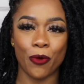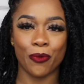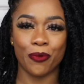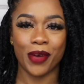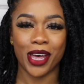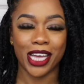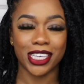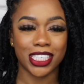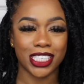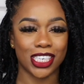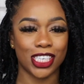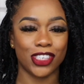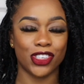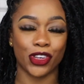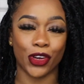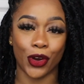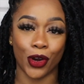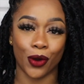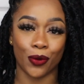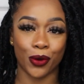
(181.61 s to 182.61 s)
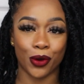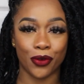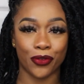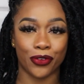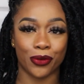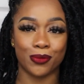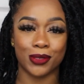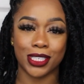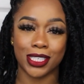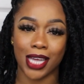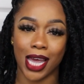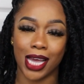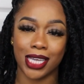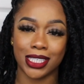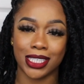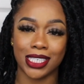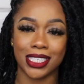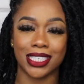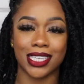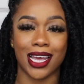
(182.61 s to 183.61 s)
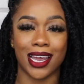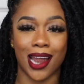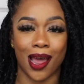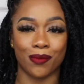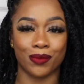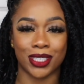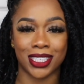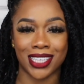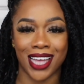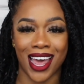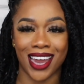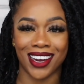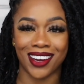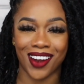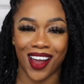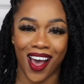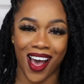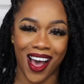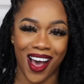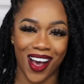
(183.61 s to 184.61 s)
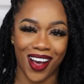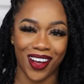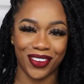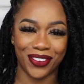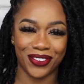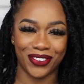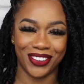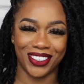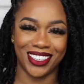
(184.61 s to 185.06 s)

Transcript: much. It's your girl ReReFromTexas and I'm signing off.